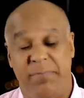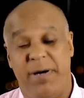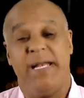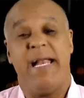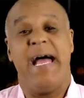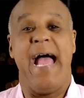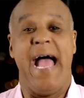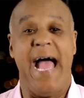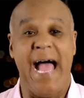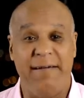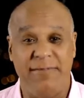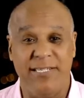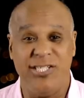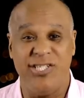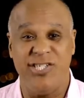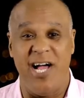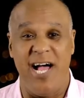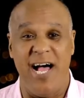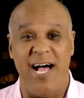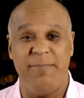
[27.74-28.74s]
but I have a
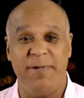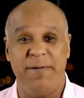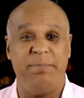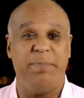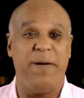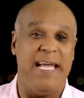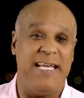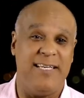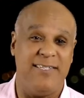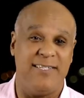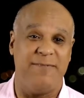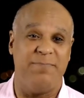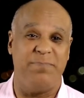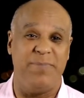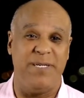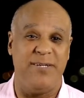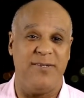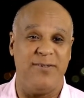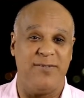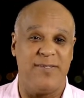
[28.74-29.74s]
job, it pays the
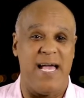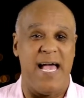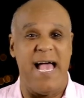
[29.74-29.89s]
bills,